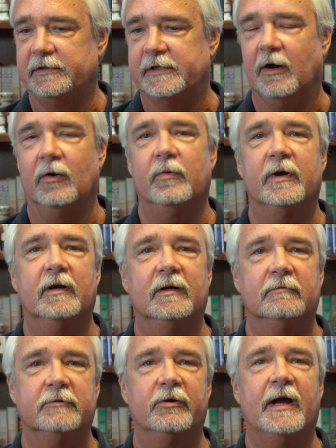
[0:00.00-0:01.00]

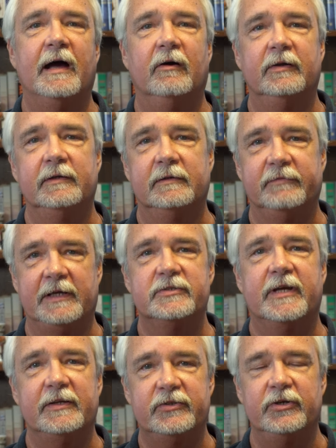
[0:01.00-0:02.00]
Delaware, Rhode Island, they
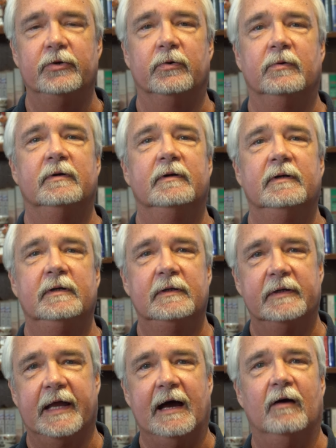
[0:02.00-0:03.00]
each get 2.
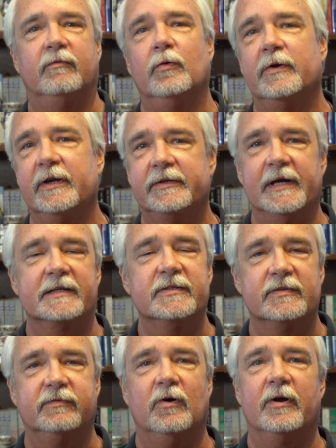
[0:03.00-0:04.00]
California,
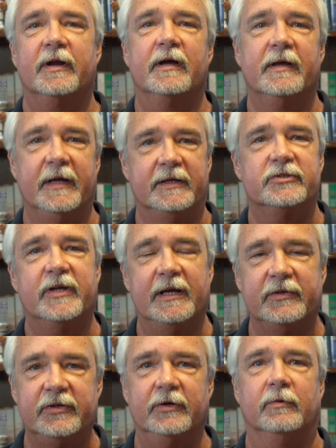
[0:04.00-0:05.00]
Texas, Florida, each
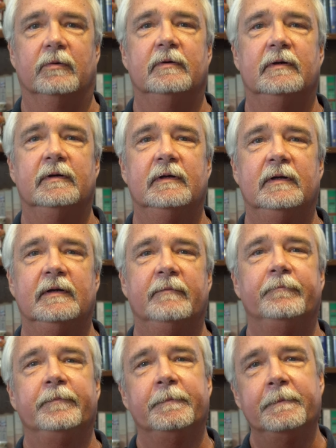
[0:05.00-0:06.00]
get 2.
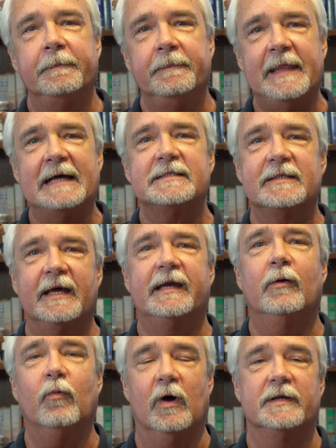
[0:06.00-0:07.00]
That's
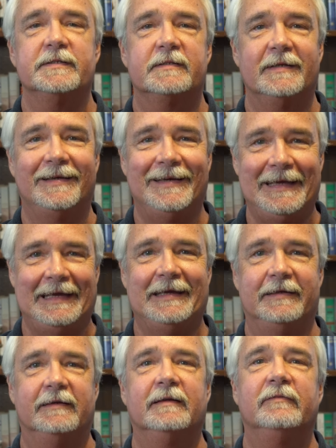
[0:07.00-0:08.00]
like it was
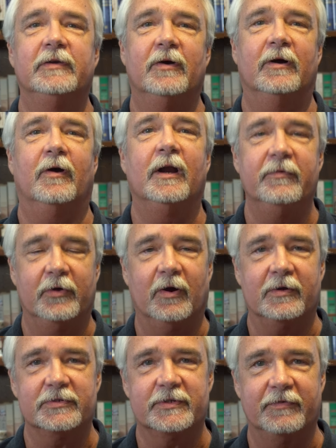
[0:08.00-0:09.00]
under the
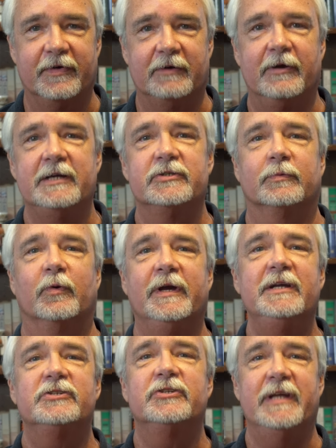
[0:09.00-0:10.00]
Articles of Confederation, where
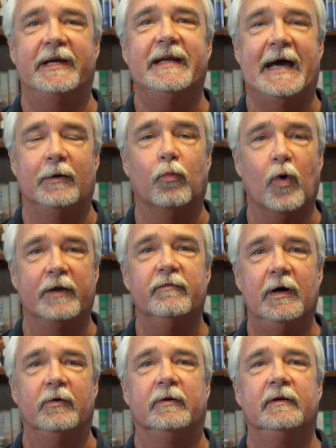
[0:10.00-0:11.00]
each state had 1
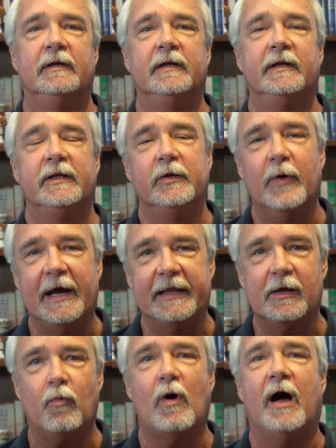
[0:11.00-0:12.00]
vote. You had
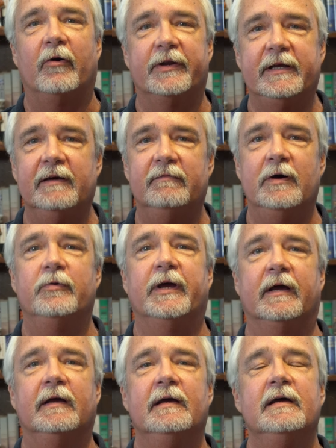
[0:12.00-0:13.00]
equality of voting.